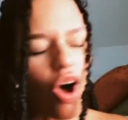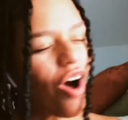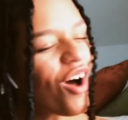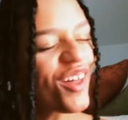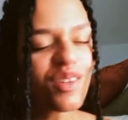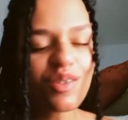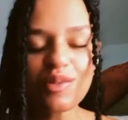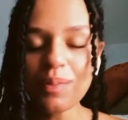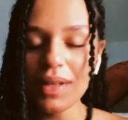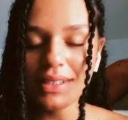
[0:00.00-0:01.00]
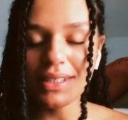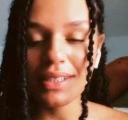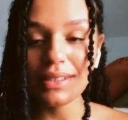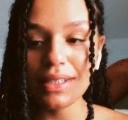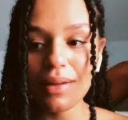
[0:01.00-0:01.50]
all the new
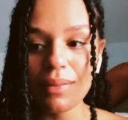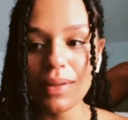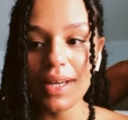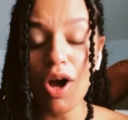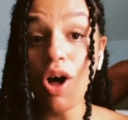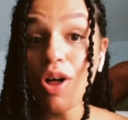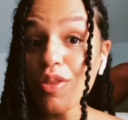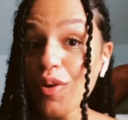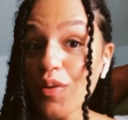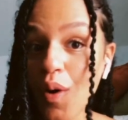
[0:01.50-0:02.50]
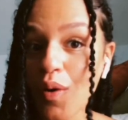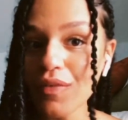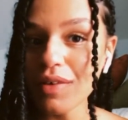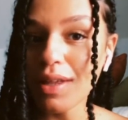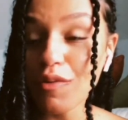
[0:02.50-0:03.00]
blessings coming, all the growth
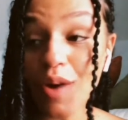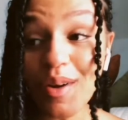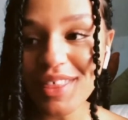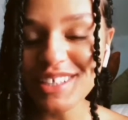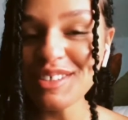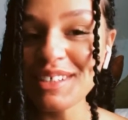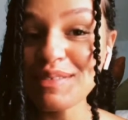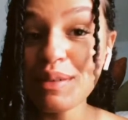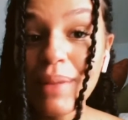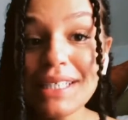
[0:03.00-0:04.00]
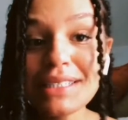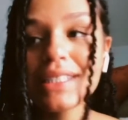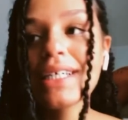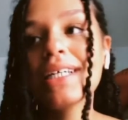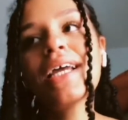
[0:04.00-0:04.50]
growth and
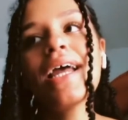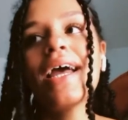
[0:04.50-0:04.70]
transformation